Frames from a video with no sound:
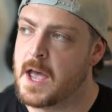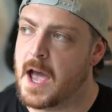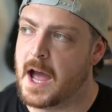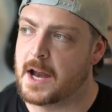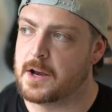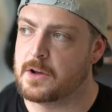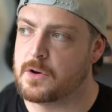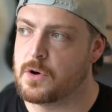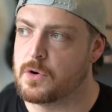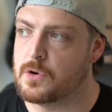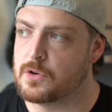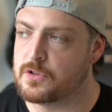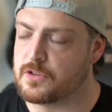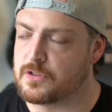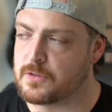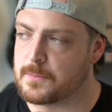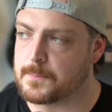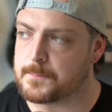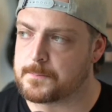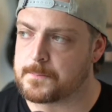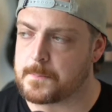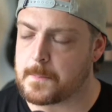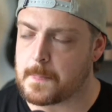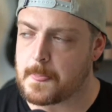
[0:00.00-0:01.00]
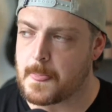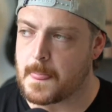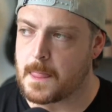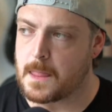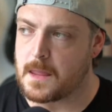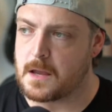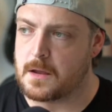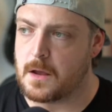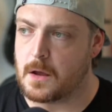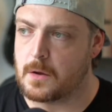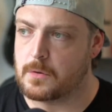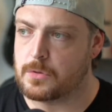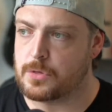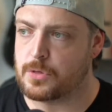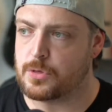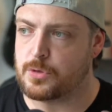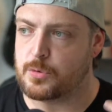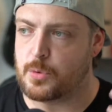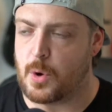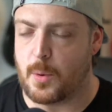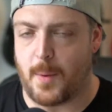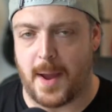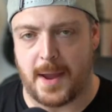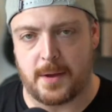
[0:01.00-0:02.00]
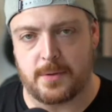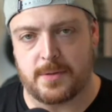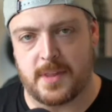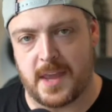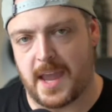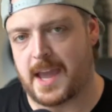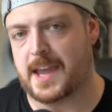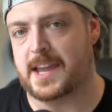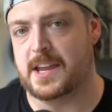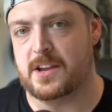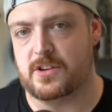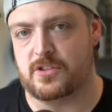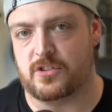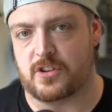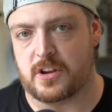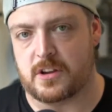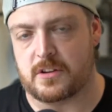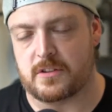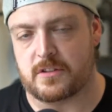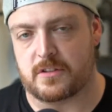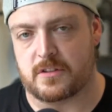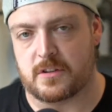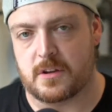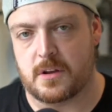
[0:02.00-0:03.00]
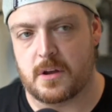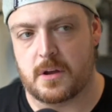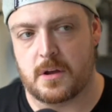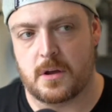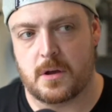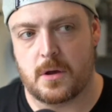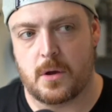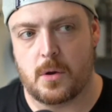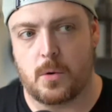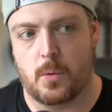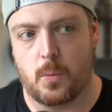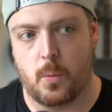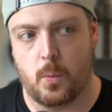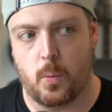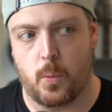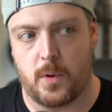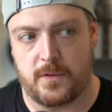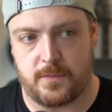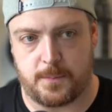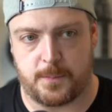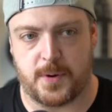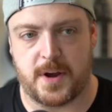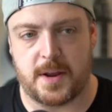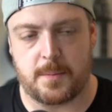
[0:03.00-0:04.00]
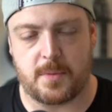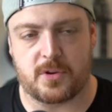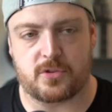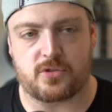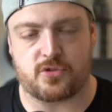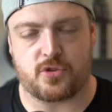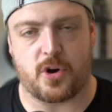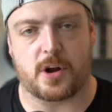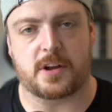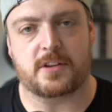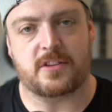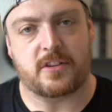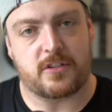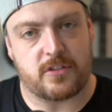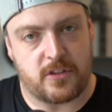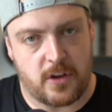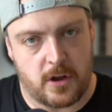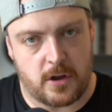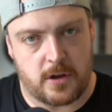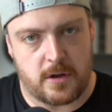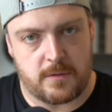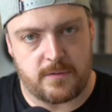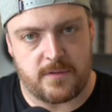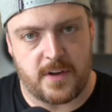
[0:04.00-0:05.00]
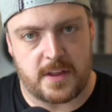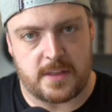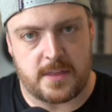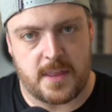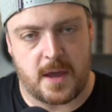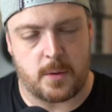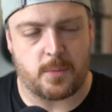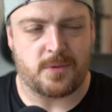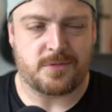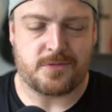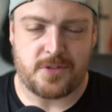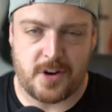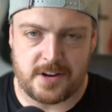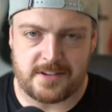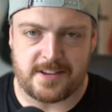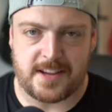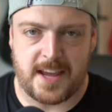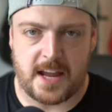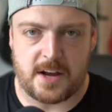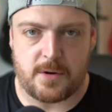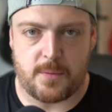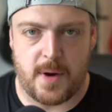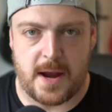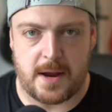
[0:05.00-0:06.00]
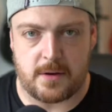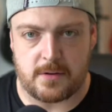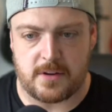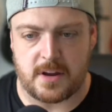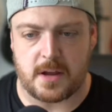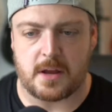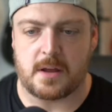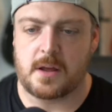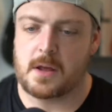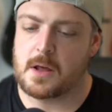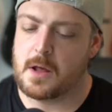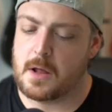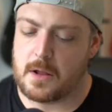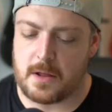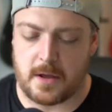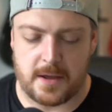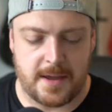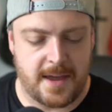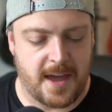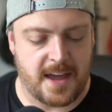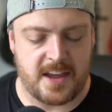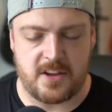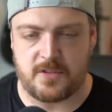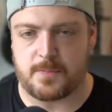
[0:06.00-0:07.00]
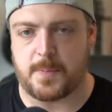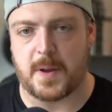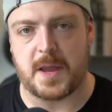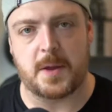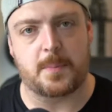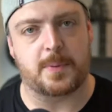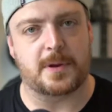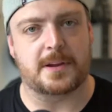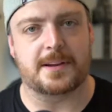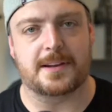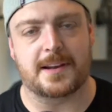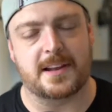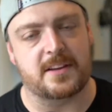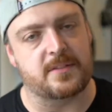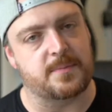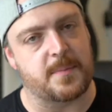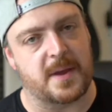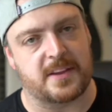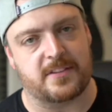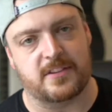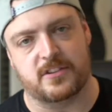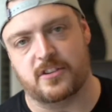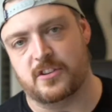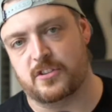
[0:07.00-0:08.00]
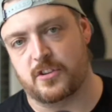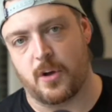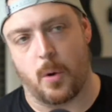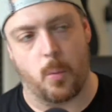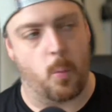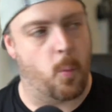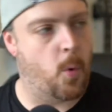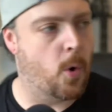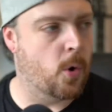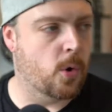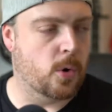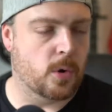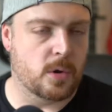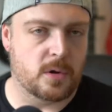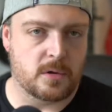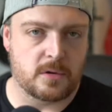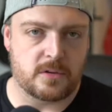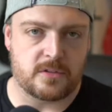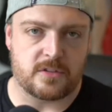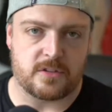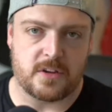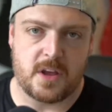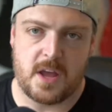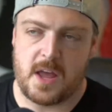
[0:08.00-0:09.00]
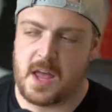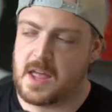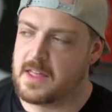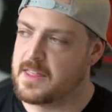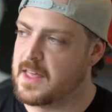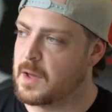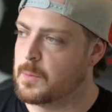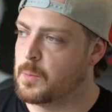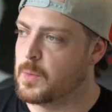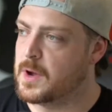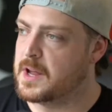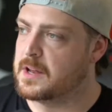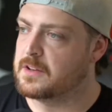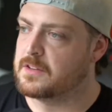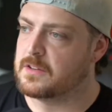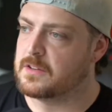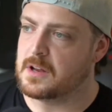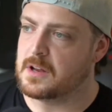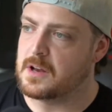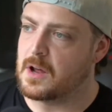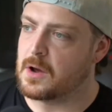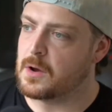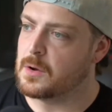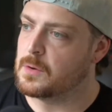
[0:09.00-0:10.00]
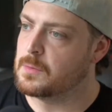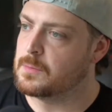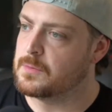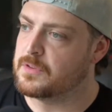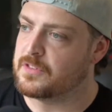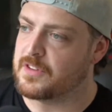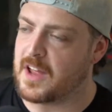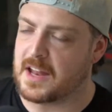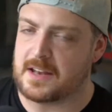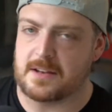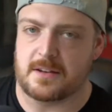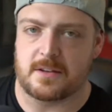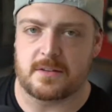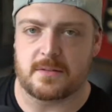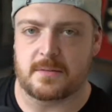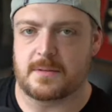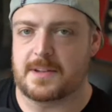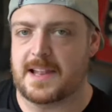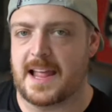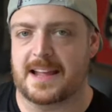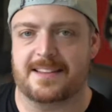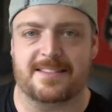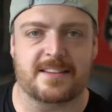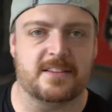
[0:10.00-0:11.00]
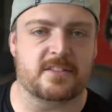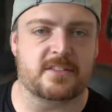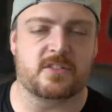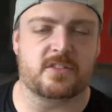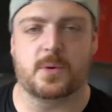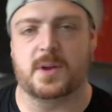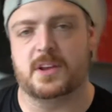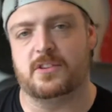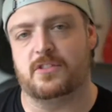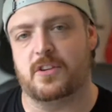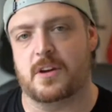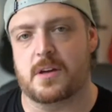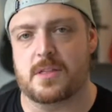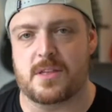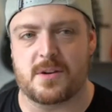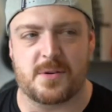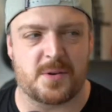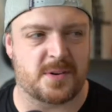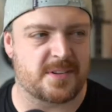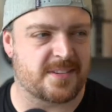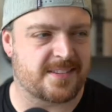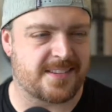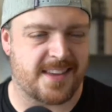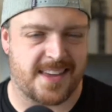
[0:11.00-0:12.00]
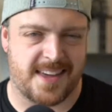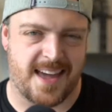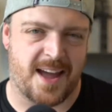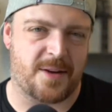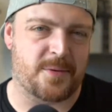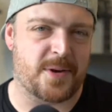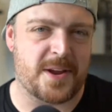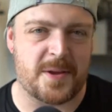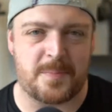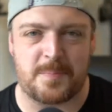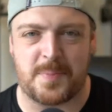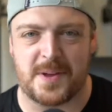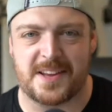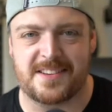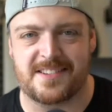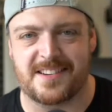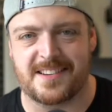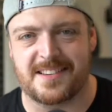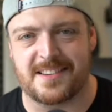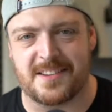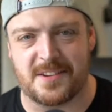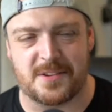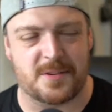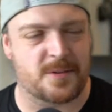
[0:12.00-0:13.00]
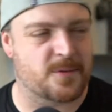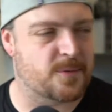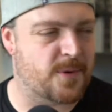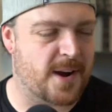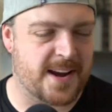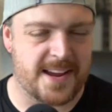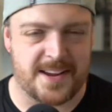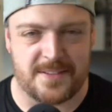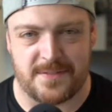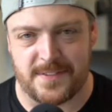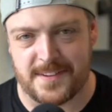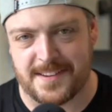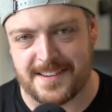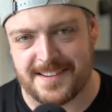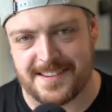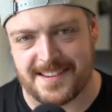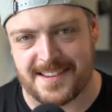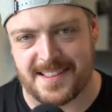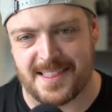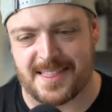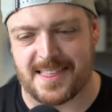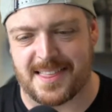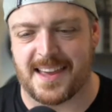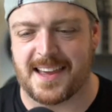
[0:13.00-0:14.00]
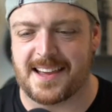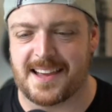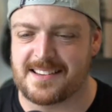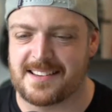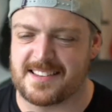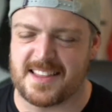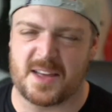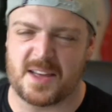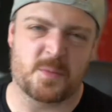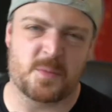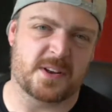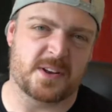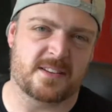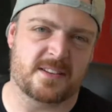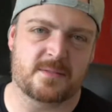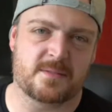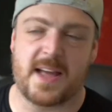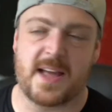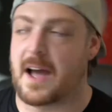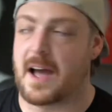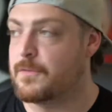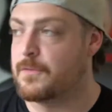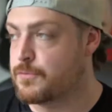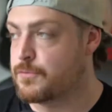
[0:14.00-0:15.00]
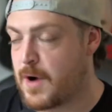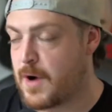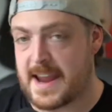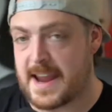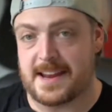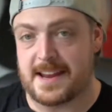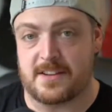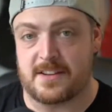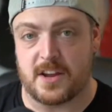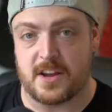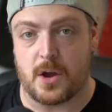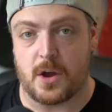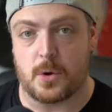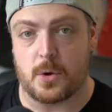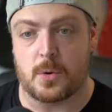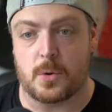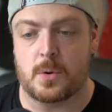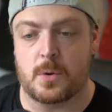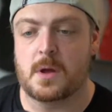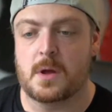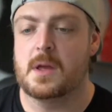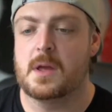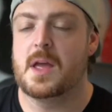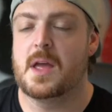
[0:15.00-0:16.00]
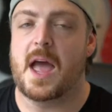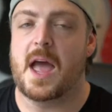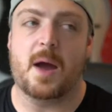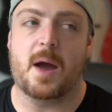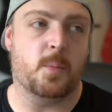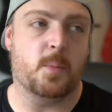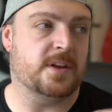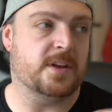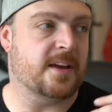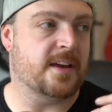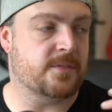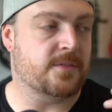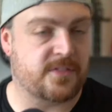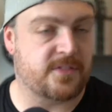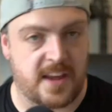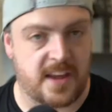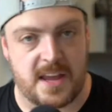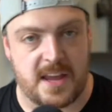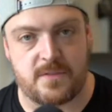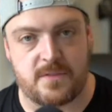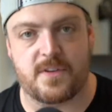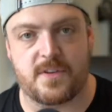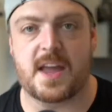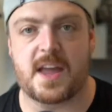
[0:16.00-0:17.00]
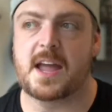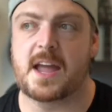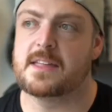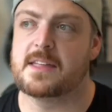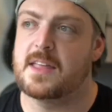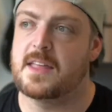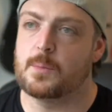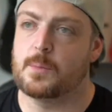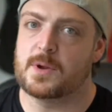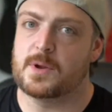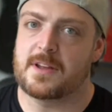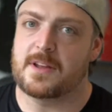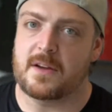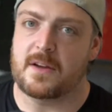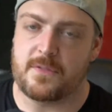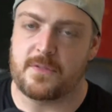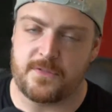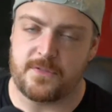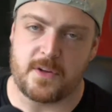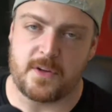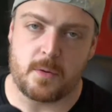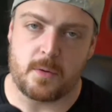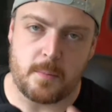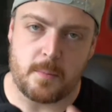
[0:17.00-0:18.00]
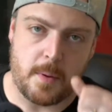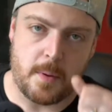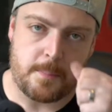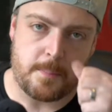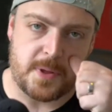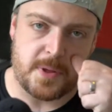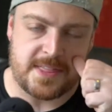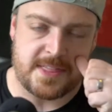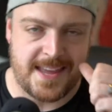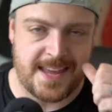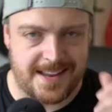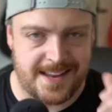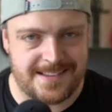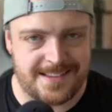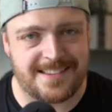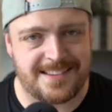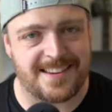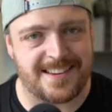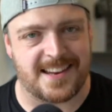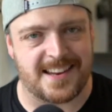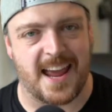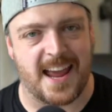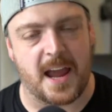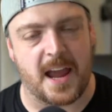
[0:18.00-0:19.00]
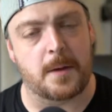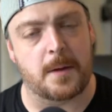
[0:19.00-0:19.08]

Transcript: of course, throughout the ages, we've pretty much tried to circumvent that. We've tried to get around it. Like cave people would leave messages on walls. Then we'd, send letters to each other and carrier pigeons and ravens and things. And then we'd have radio and we'd have TV and then we'd have film. But the internet